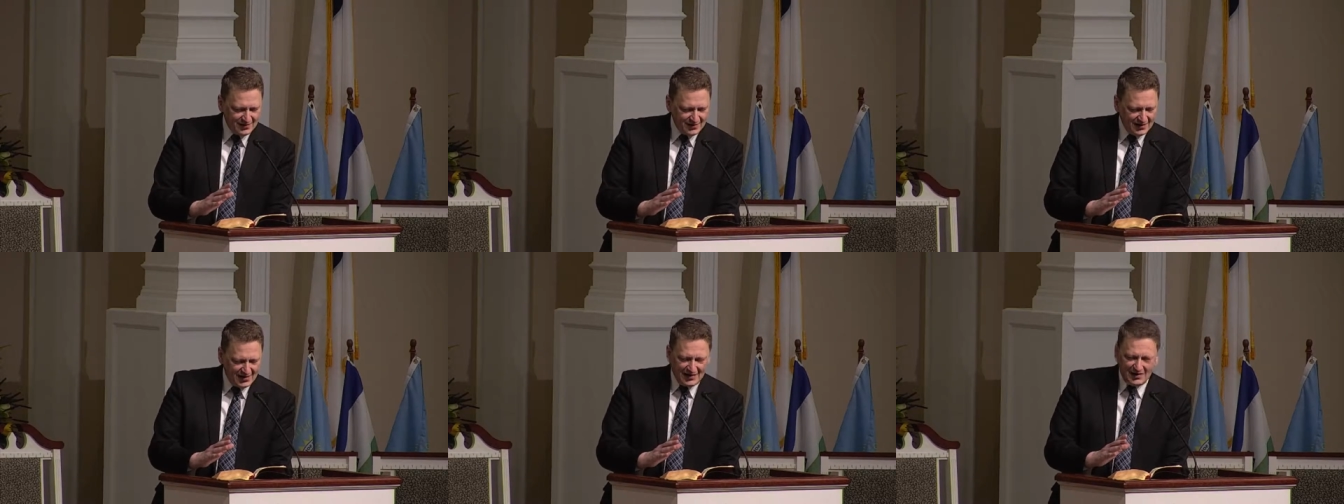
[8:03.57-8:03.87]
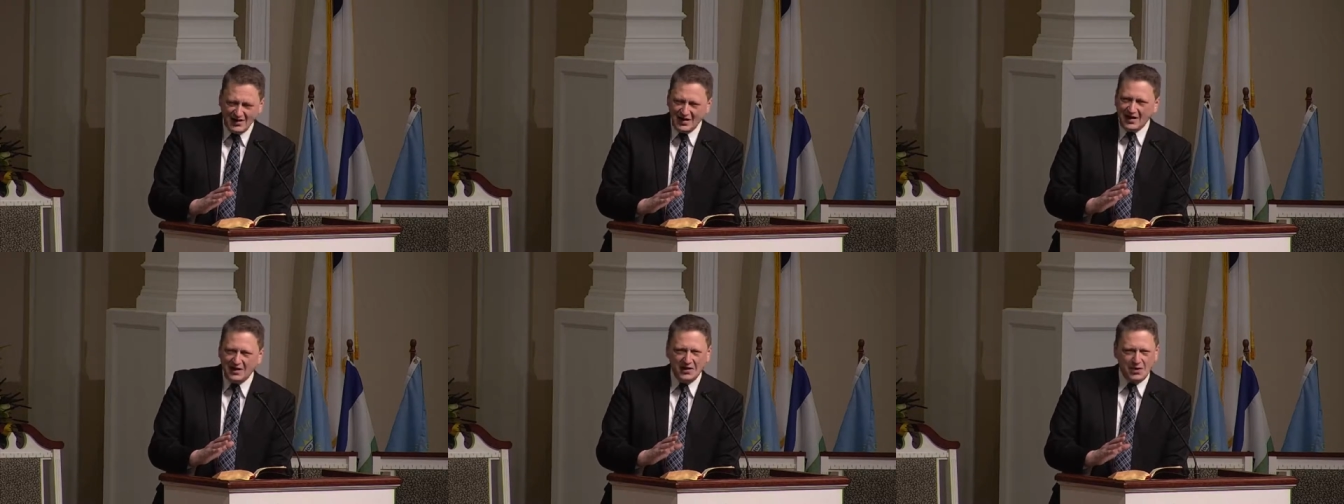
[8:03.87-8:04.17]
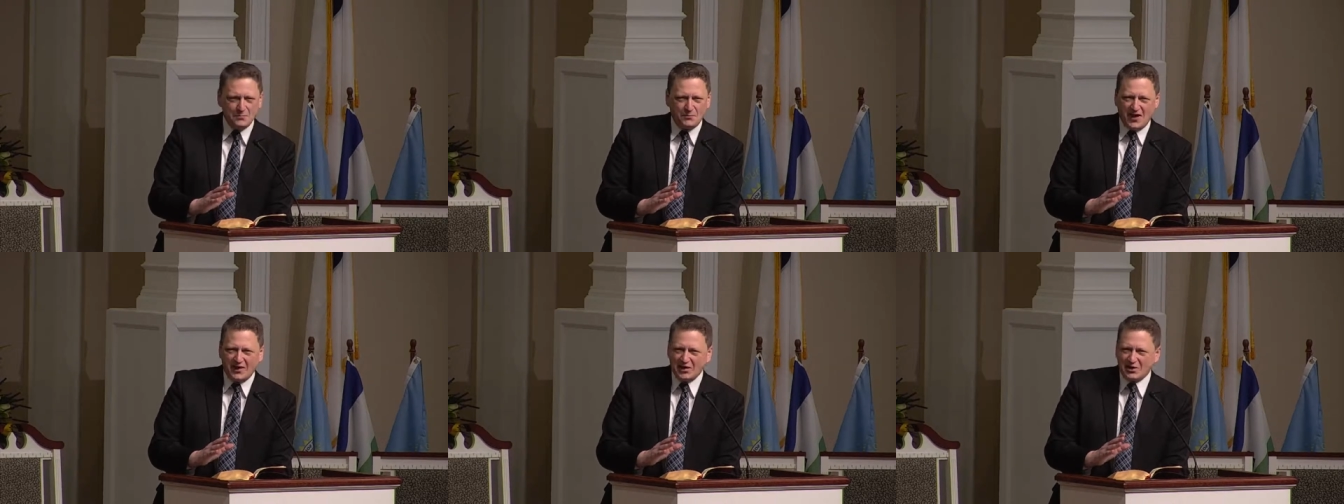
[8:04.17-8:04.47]
And
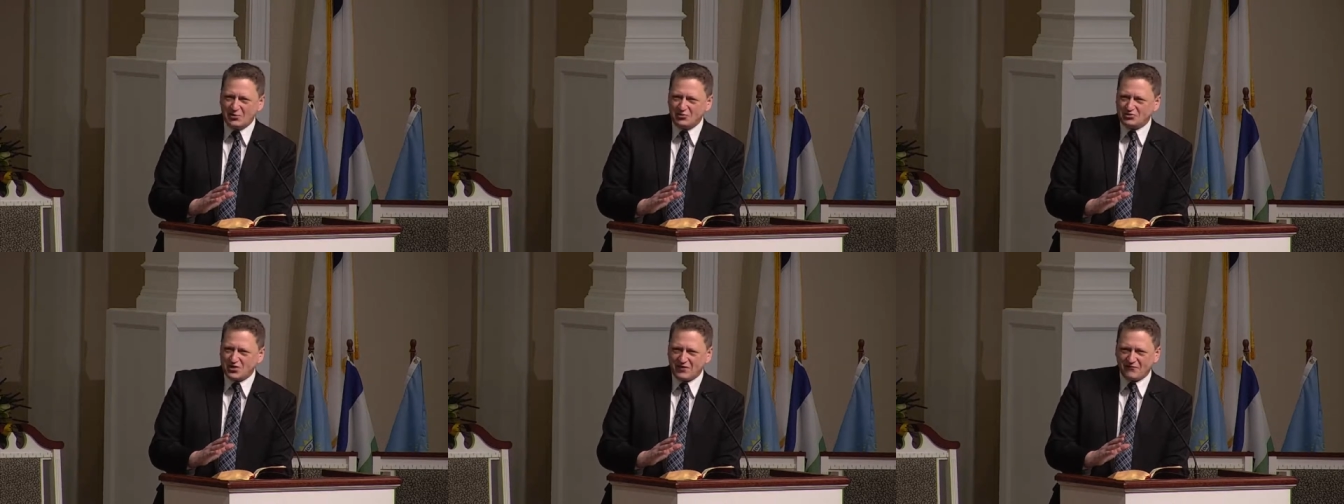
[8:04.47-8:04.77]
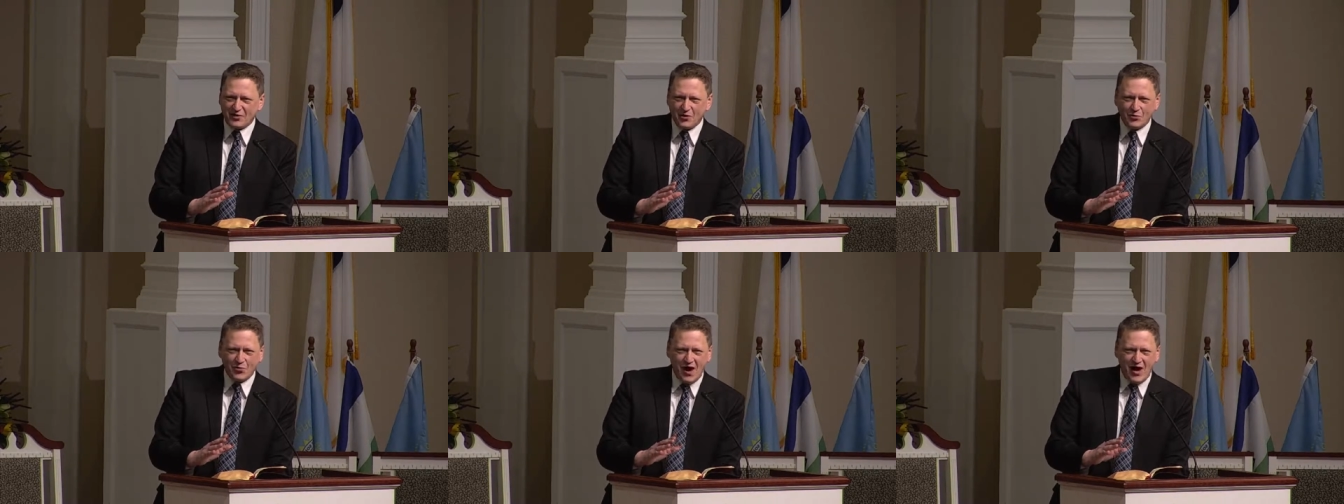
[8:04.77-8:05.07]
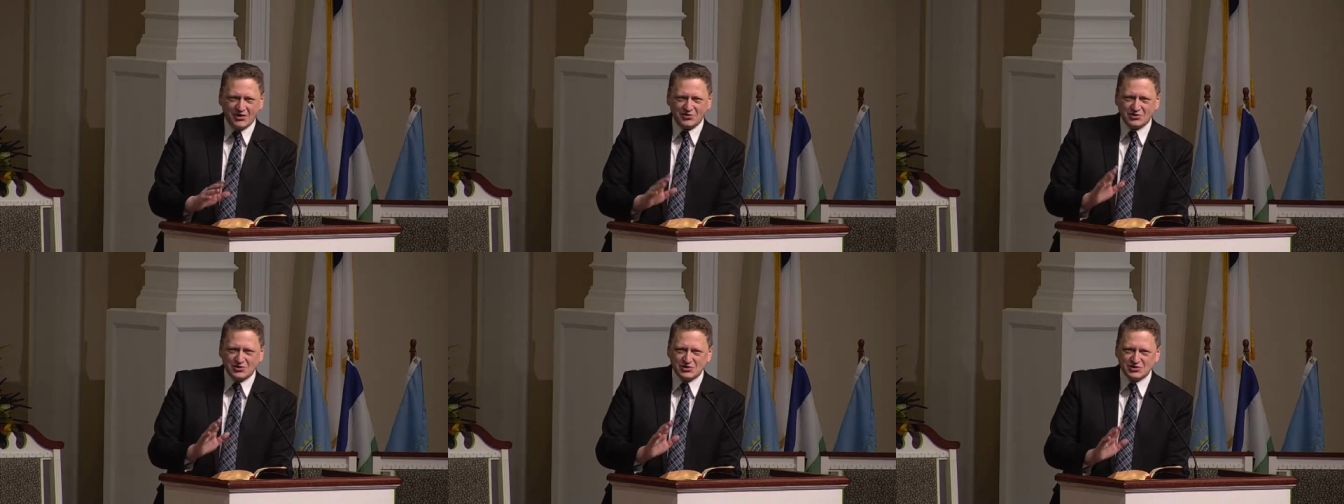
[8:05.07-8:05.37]
anybody who's ever
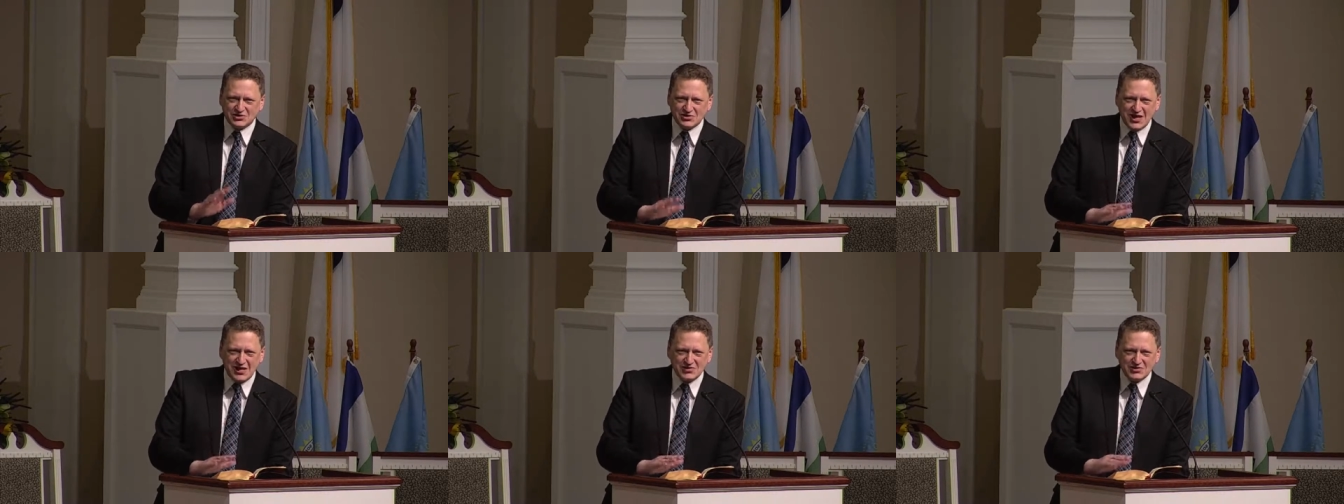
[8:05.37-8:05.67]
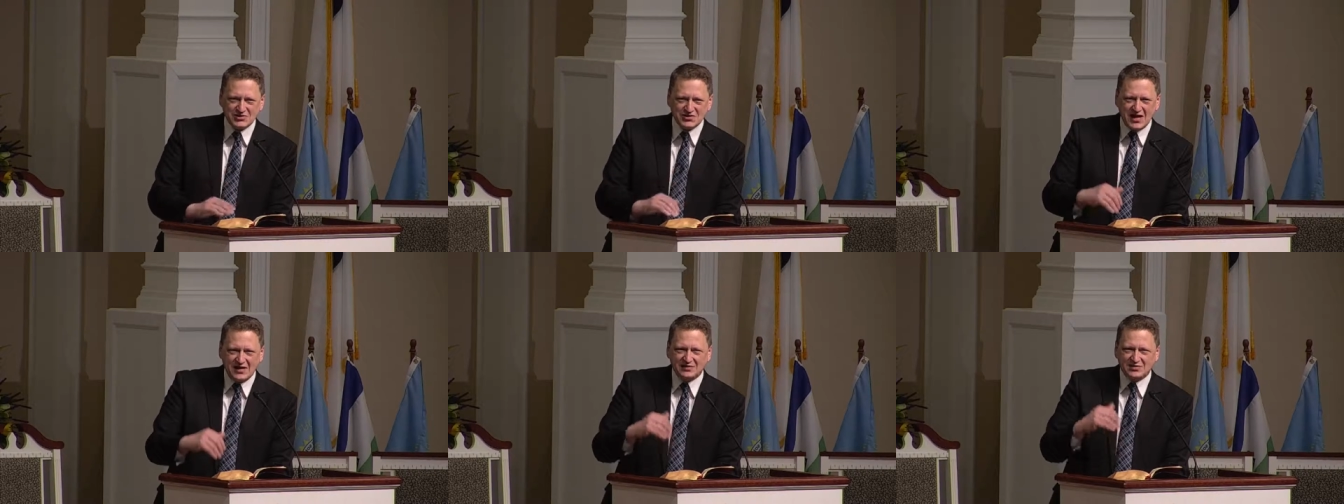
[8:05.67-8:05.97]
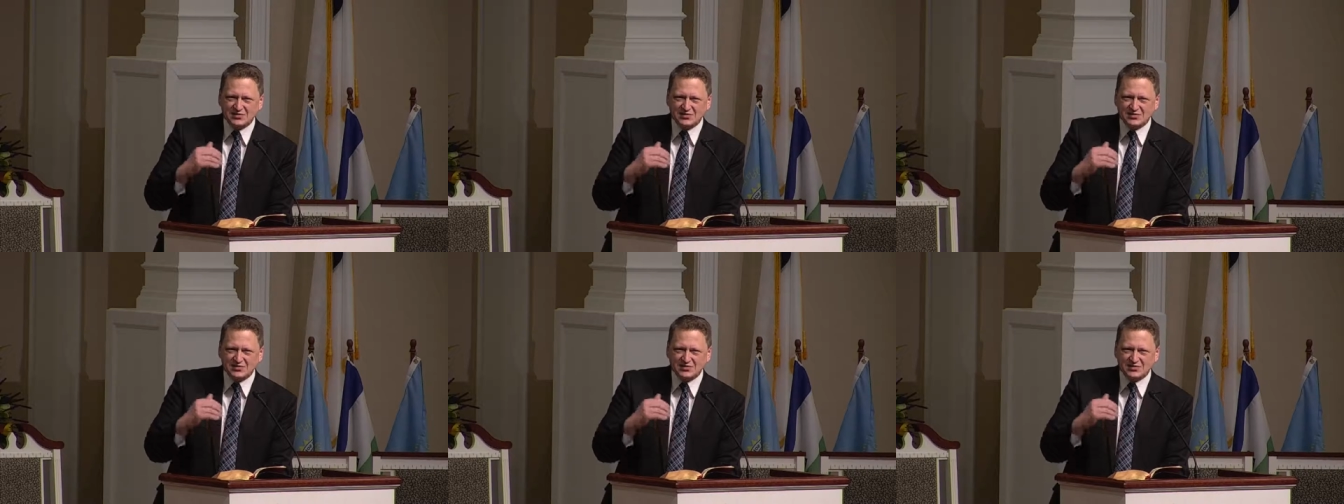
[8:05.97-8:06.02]
watched a sunset